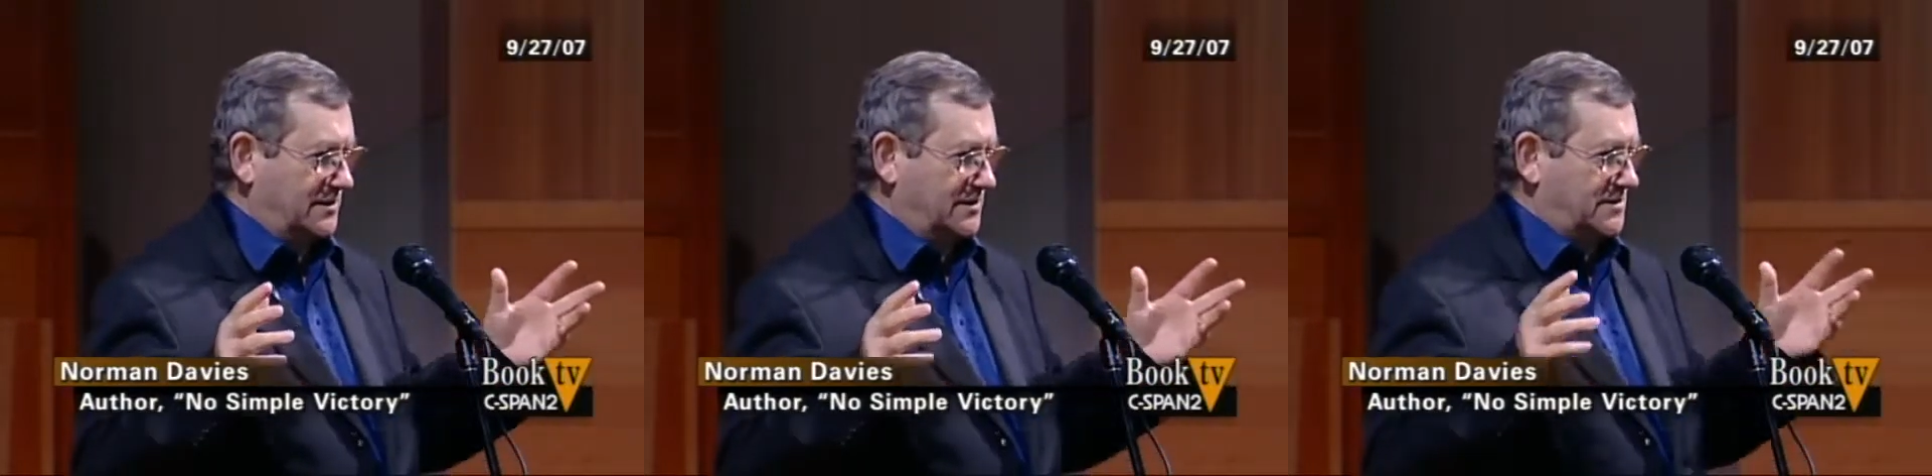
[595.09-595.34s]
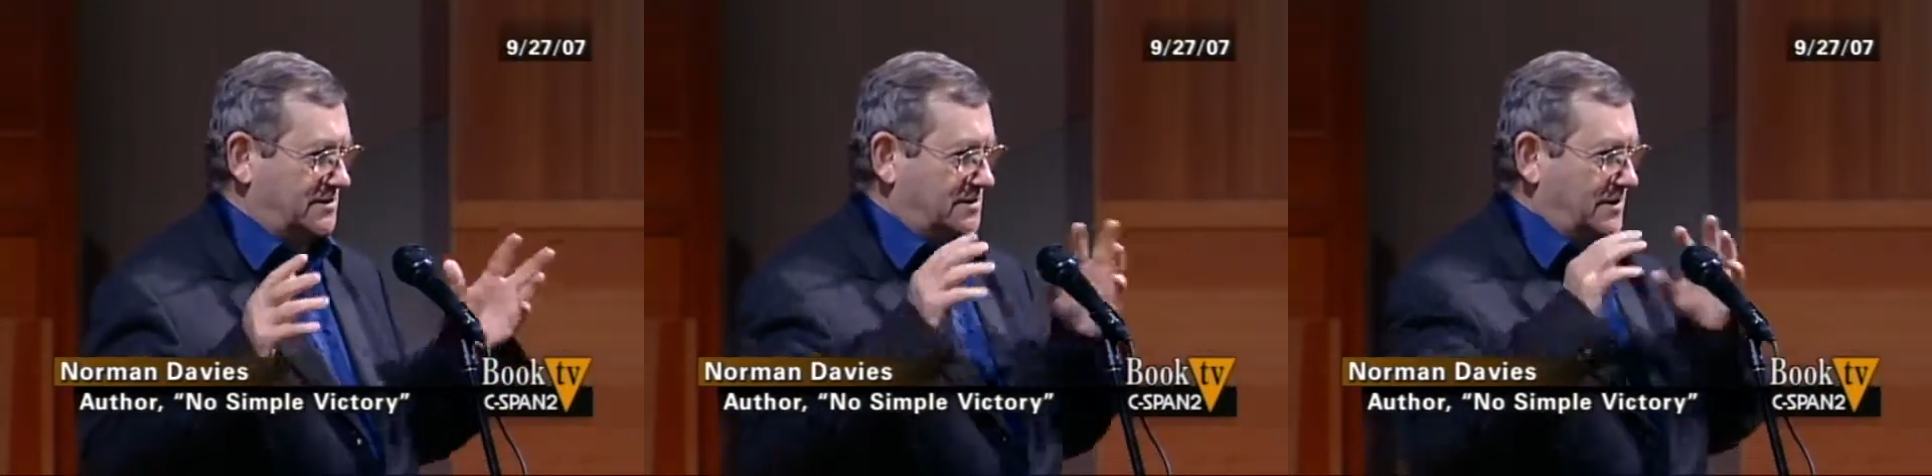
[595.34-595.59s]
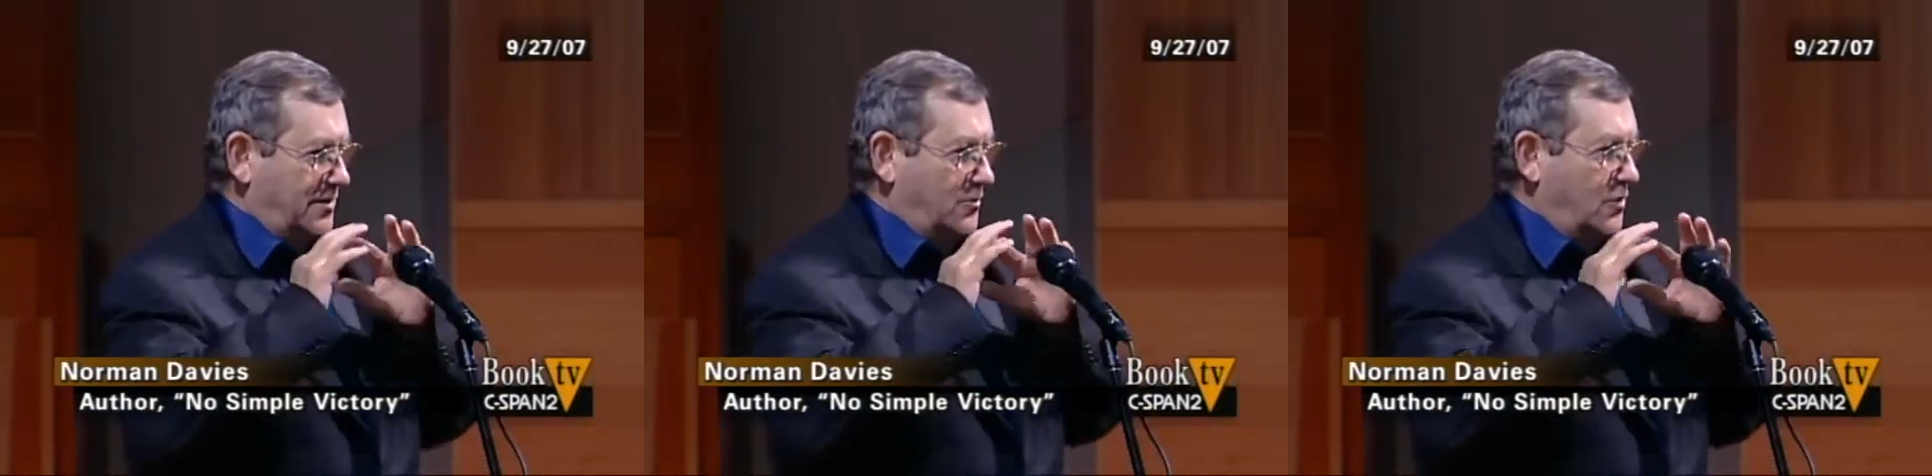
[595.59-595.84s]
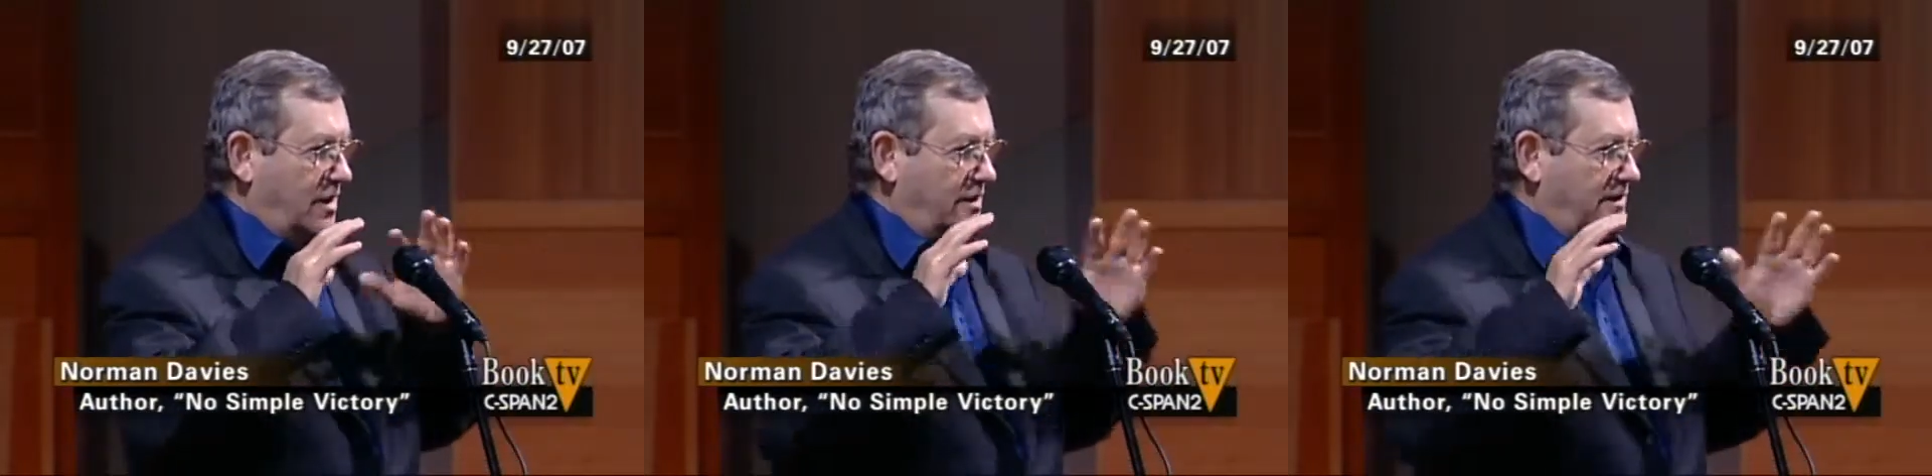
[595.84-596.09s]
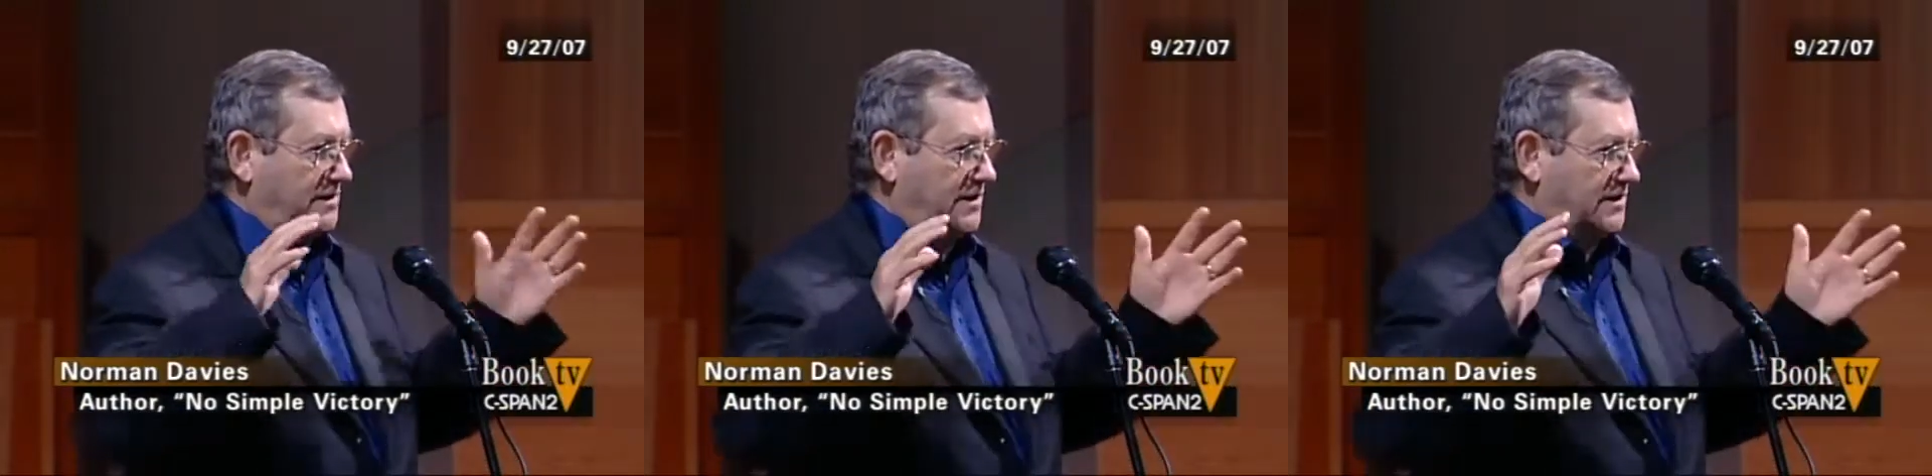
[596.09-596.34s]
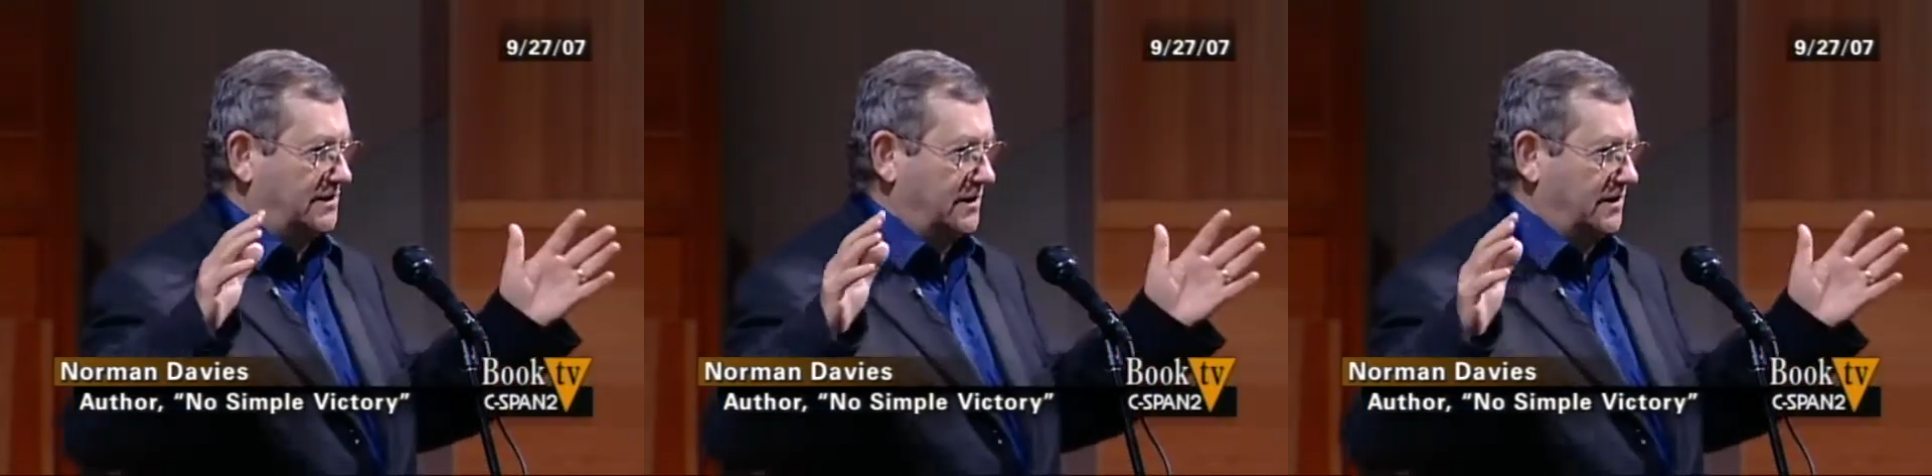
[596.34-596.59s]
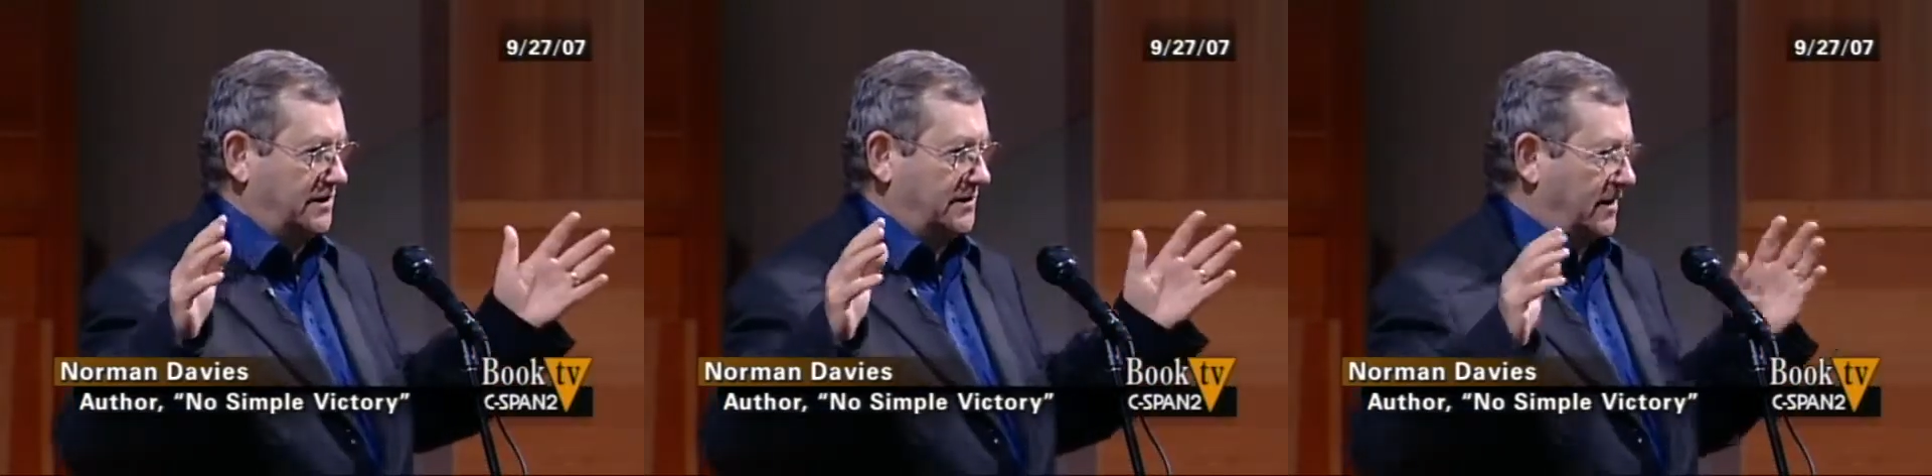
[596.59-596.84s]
Just think where it is on